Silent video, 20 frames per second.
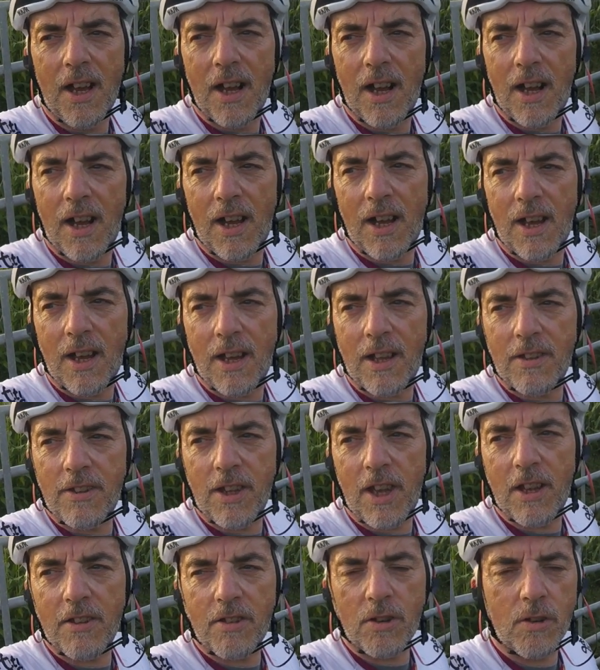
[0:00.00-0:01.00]
So
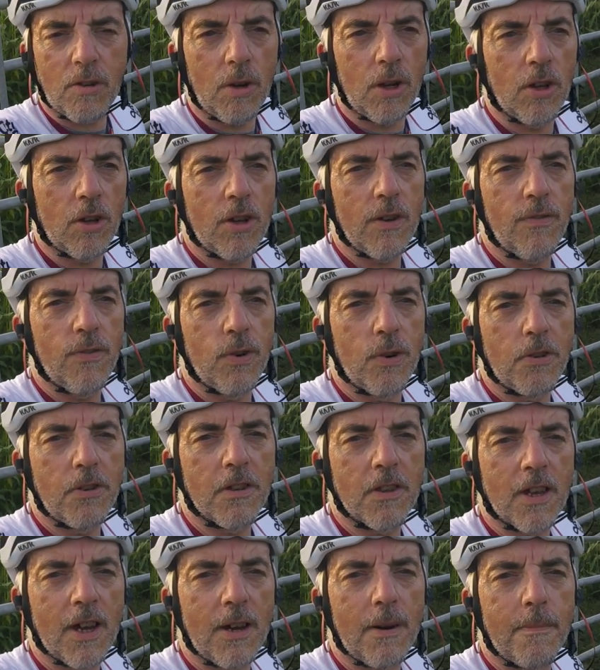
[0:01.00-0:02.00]
yeah, so I'm quite looking forward
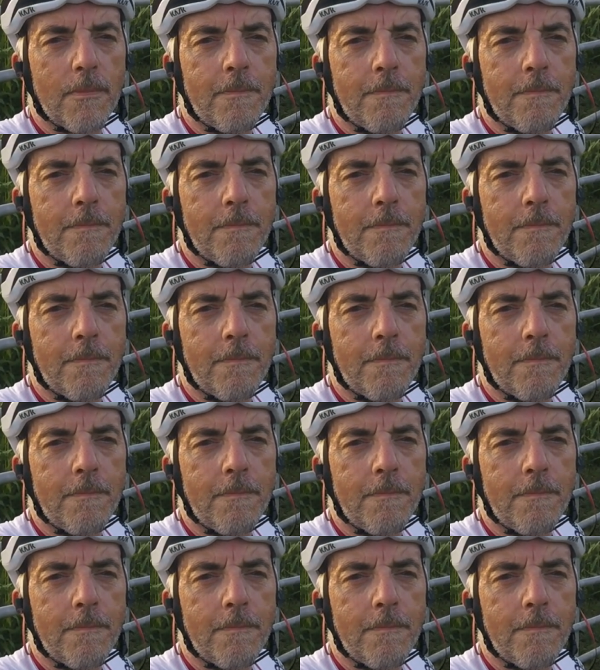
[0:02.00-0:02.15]
to that.